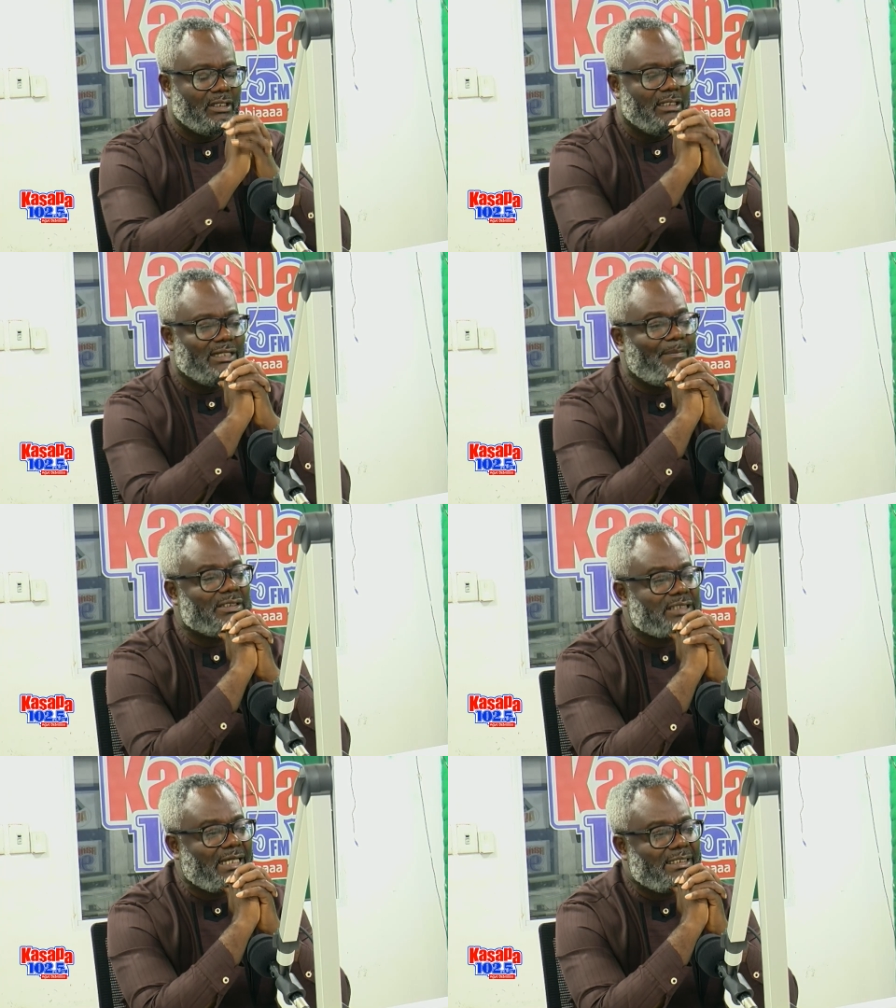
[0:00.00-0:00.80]
The
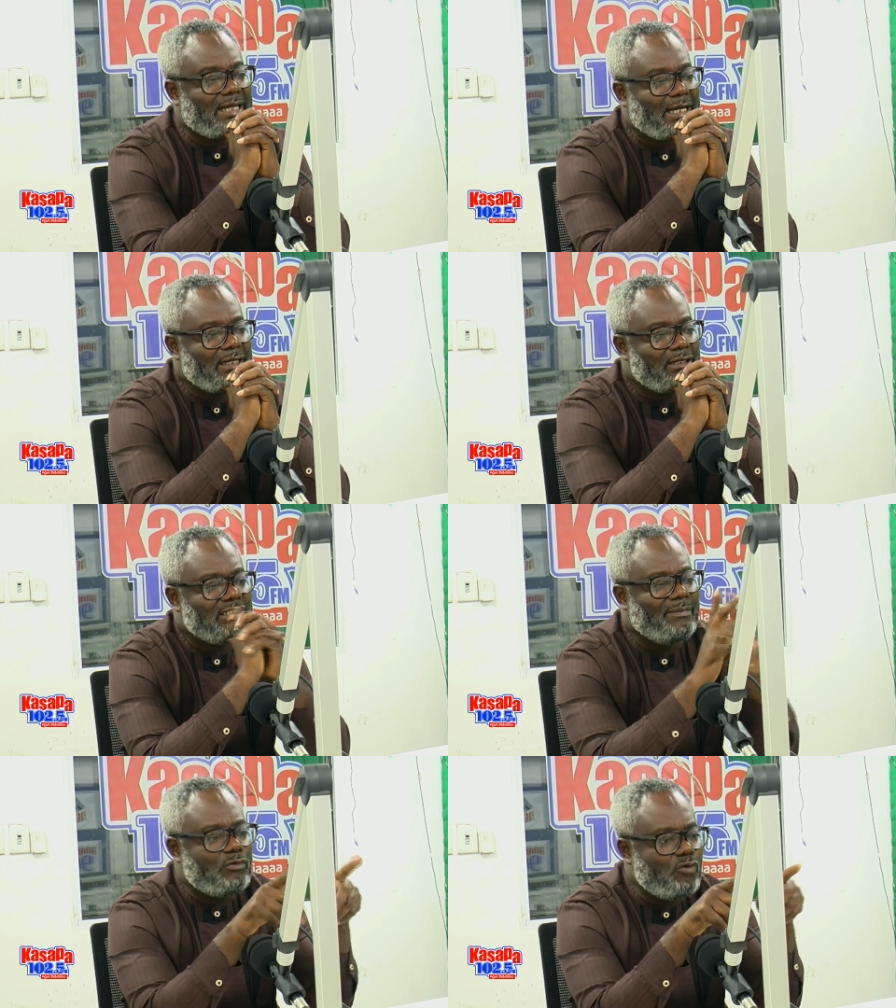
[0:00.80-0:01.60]
best idea,
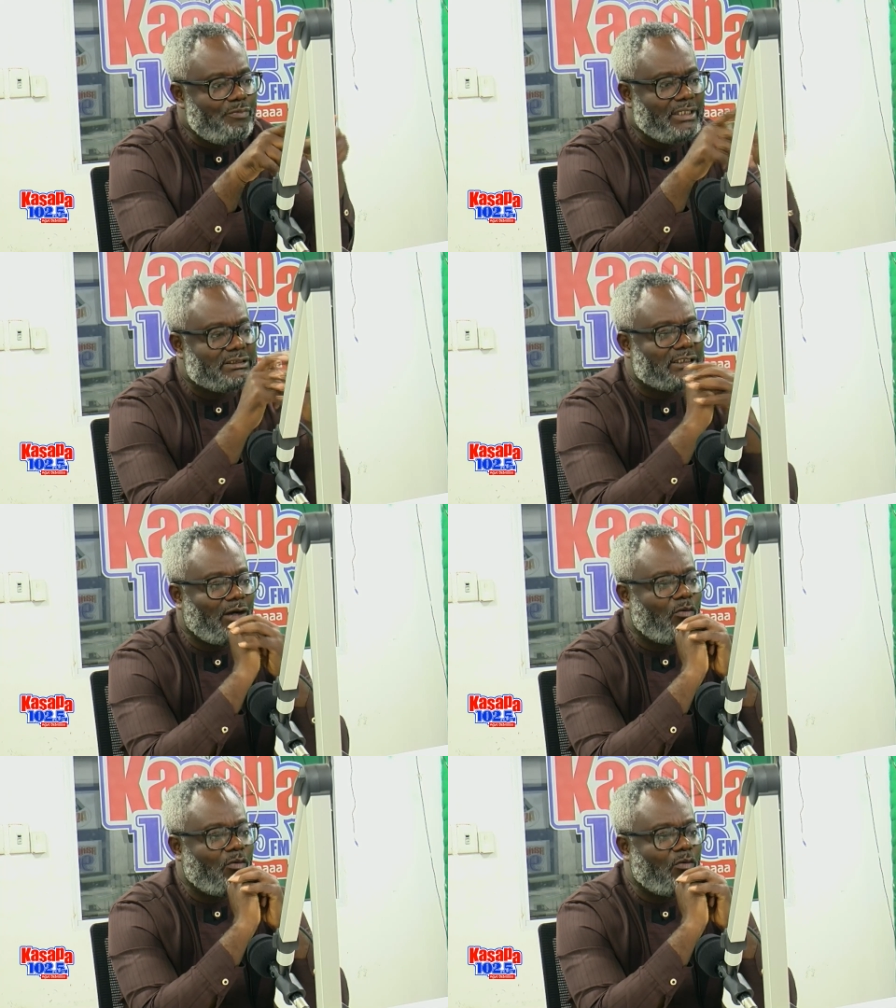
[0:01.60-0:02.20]
you don't be a sicker.